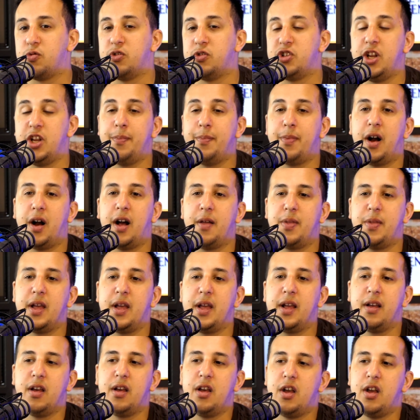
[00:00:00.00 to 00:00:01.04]
sheet, but I think
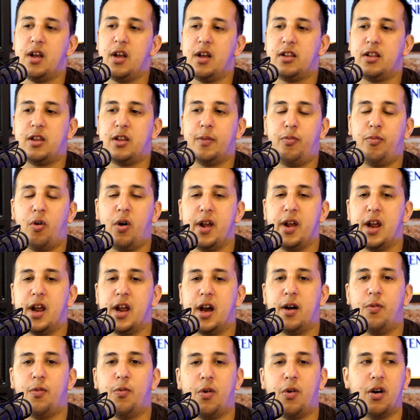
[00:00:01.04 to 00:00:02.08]
De Bruyne,
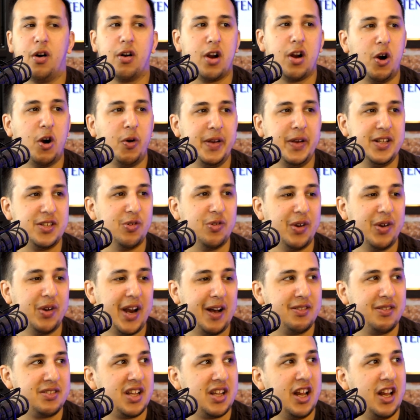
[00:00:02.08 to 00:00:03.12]
what a goal he scored
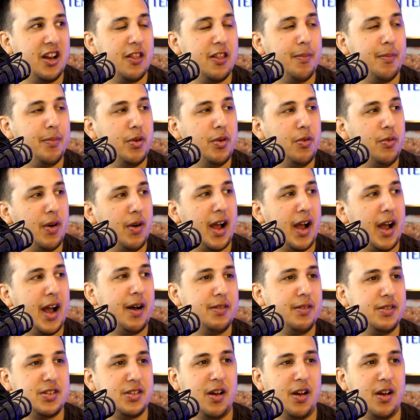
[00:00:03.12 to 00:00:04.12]
outside of the boot, yeah. outside